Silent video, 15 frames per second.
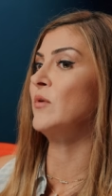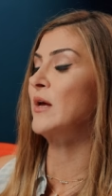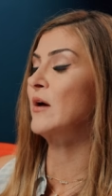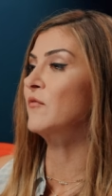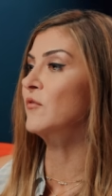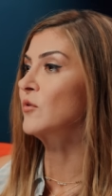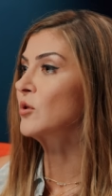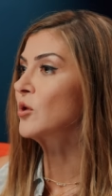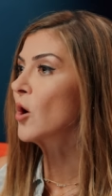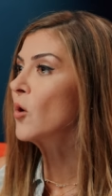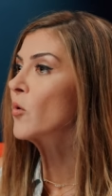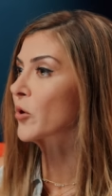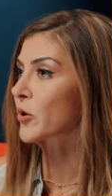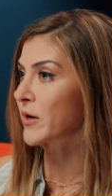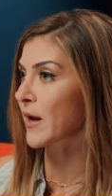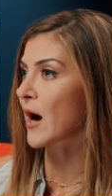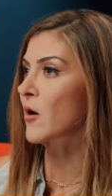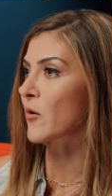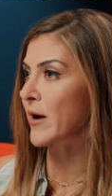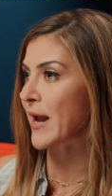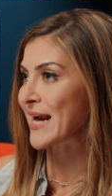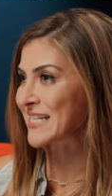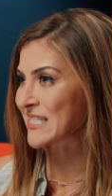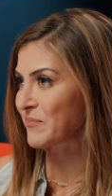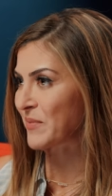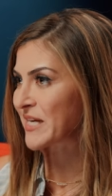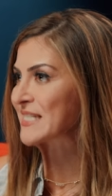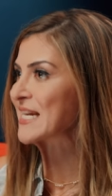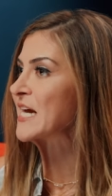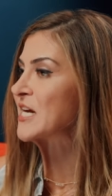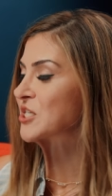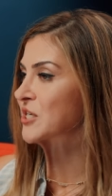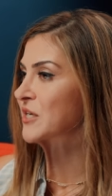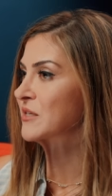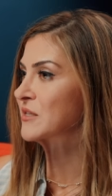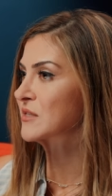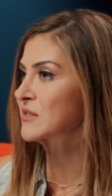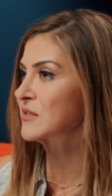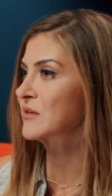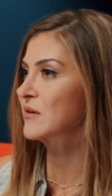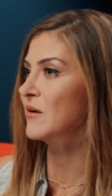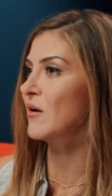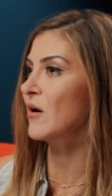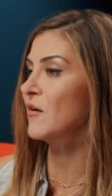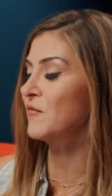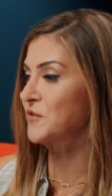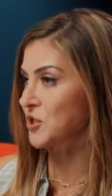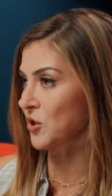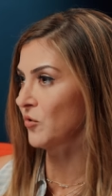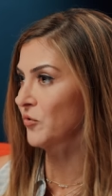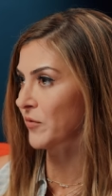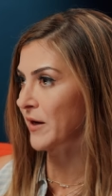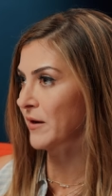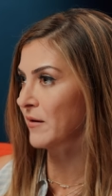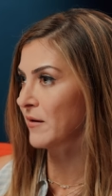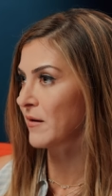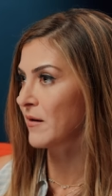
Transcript: We have lowered our expectations of children.